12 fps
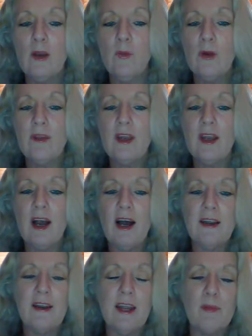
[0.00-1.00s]
We then
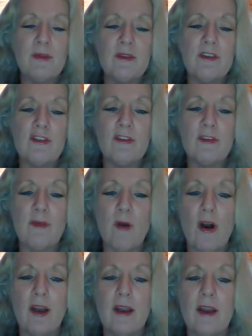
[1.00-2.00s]
harden our positions of
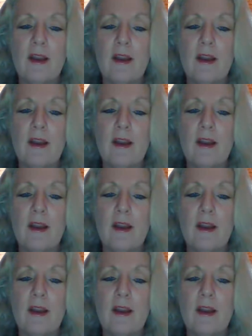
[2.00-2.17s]
right